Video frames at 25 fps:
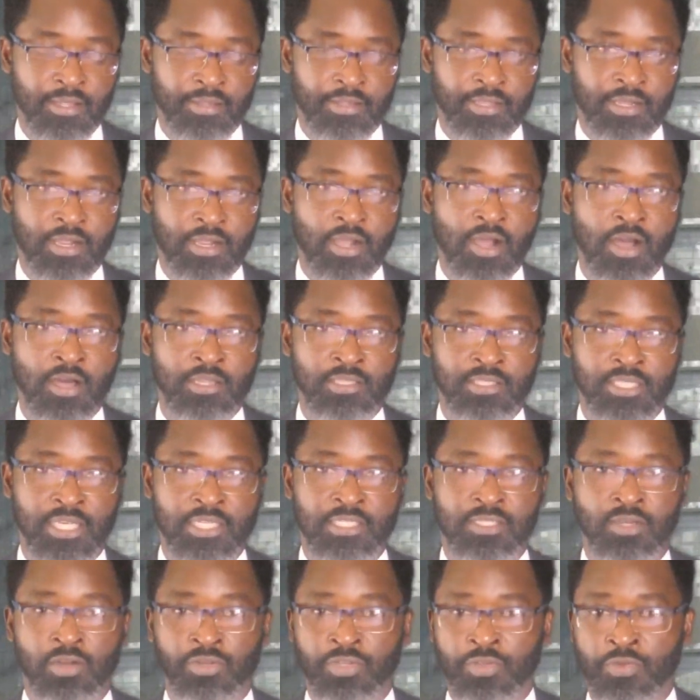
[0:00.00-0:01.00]
the
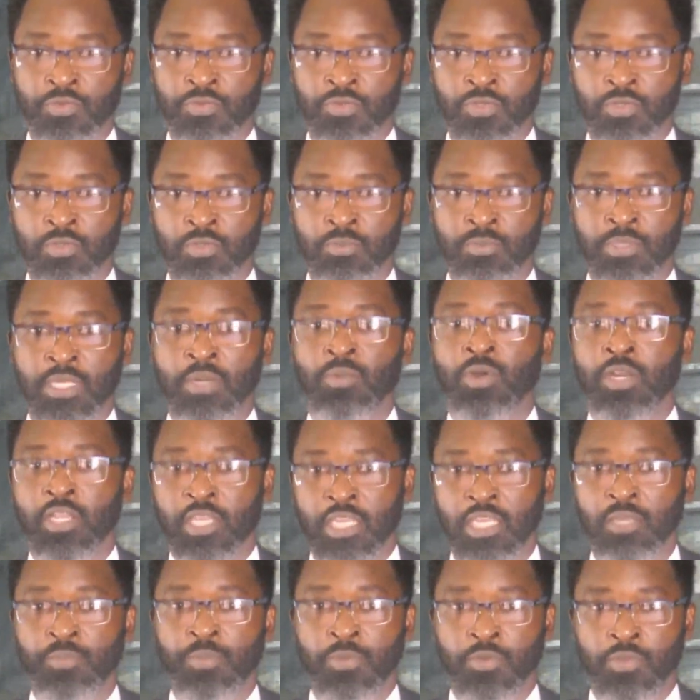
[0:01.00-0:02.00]
content on YouTube. They want to
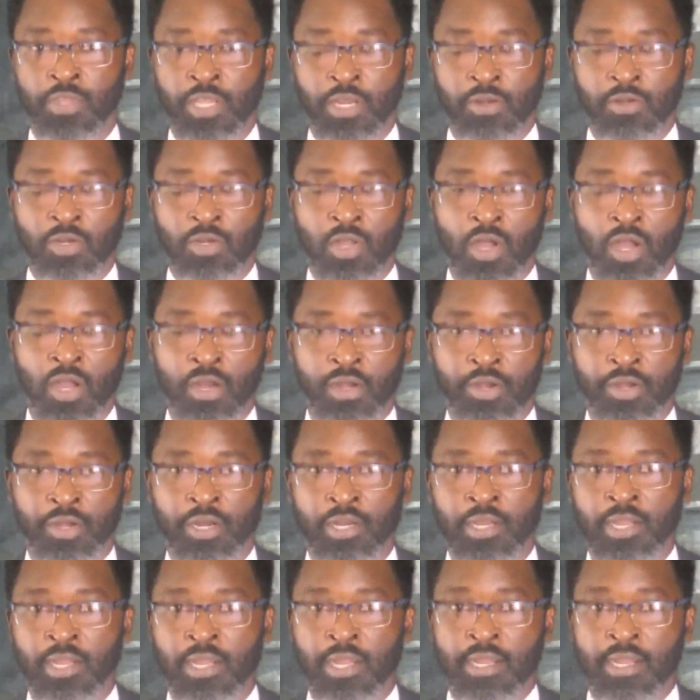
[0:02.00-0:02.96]
keep you there longer.